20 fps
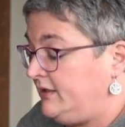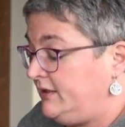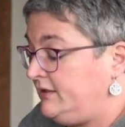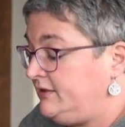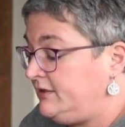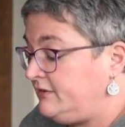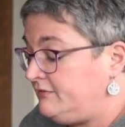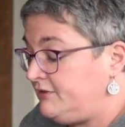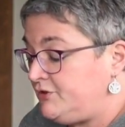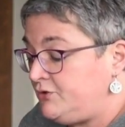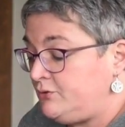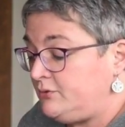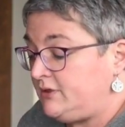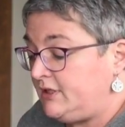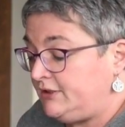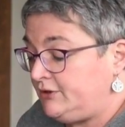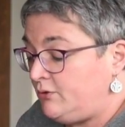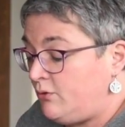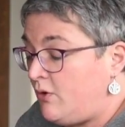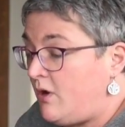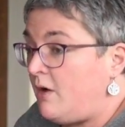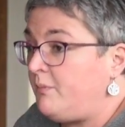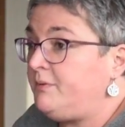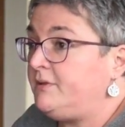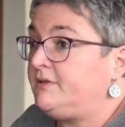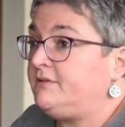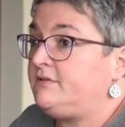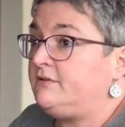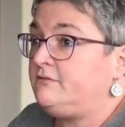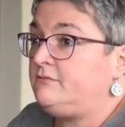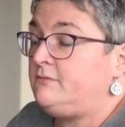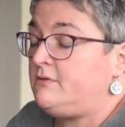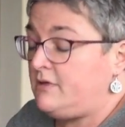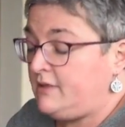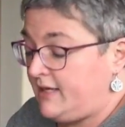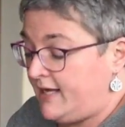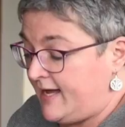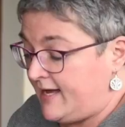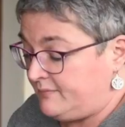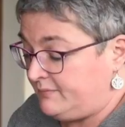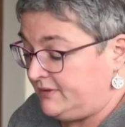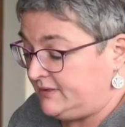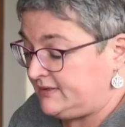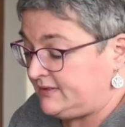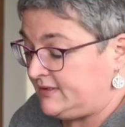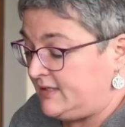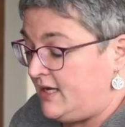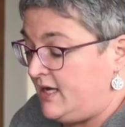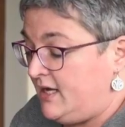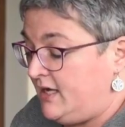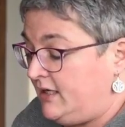individual and cooperative work habits,